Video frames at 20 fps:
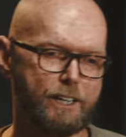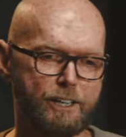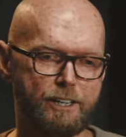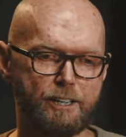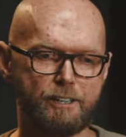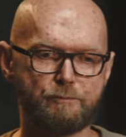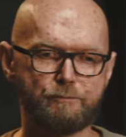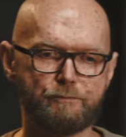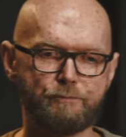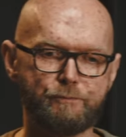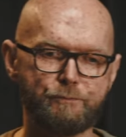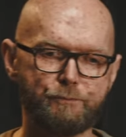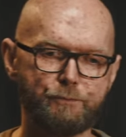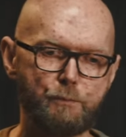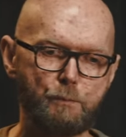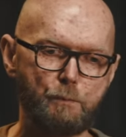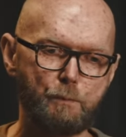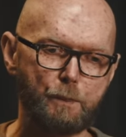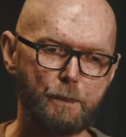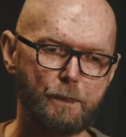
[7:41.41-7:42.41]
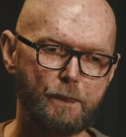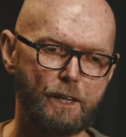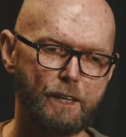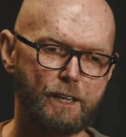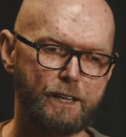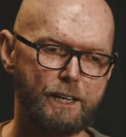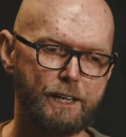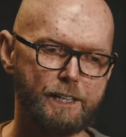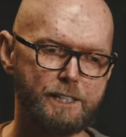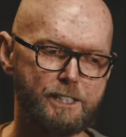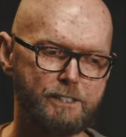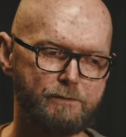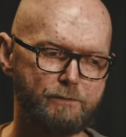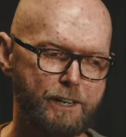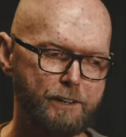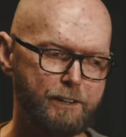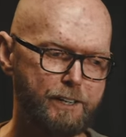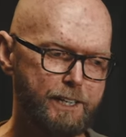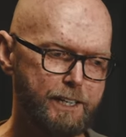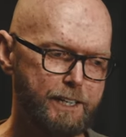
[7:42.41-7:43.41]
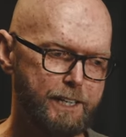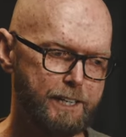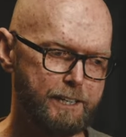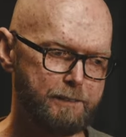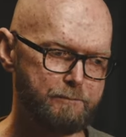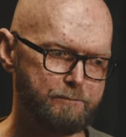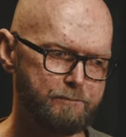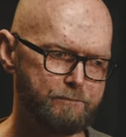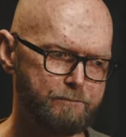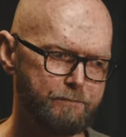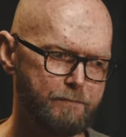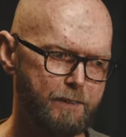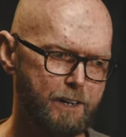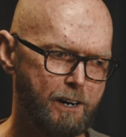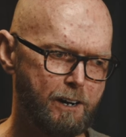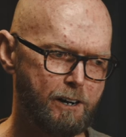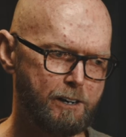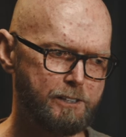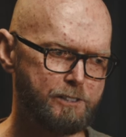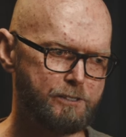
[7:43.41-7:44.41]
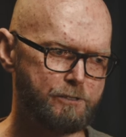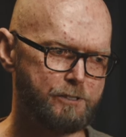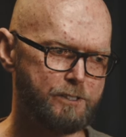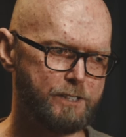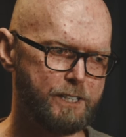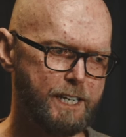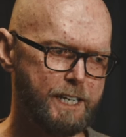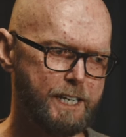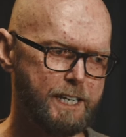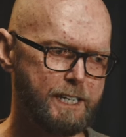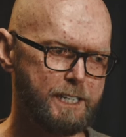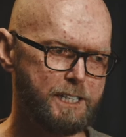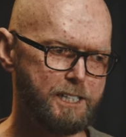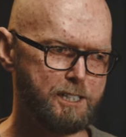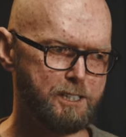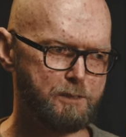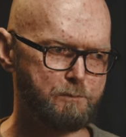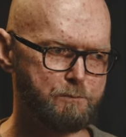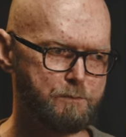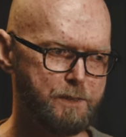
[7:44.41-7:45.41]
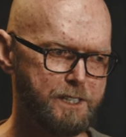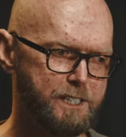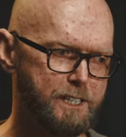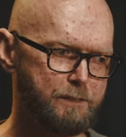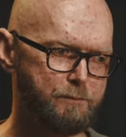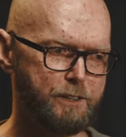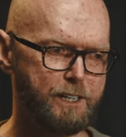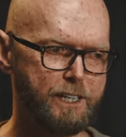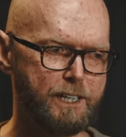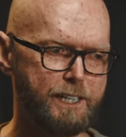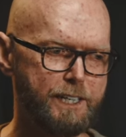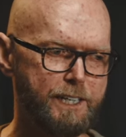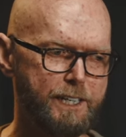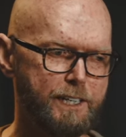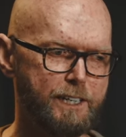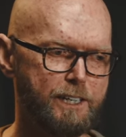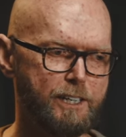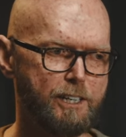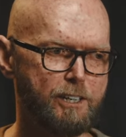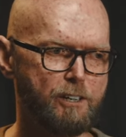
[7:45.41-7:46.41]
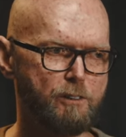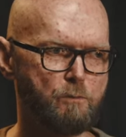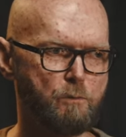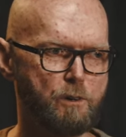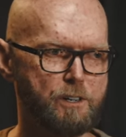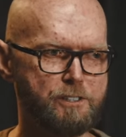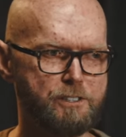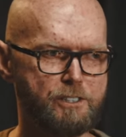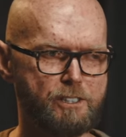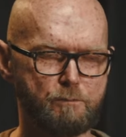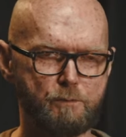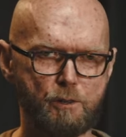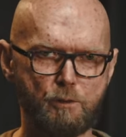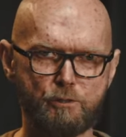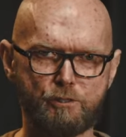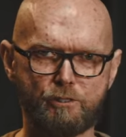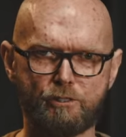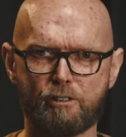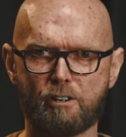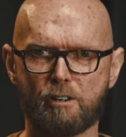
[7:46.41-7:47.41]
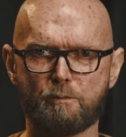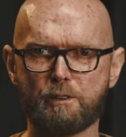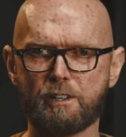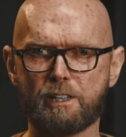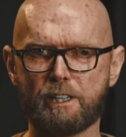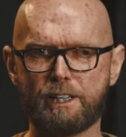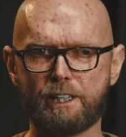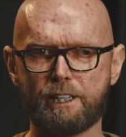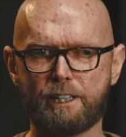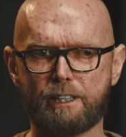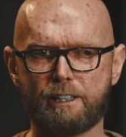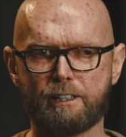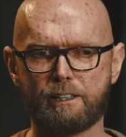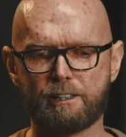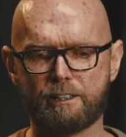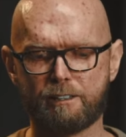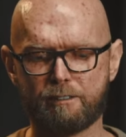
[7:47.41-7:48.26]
It's very hard to say specifically what is the most commonly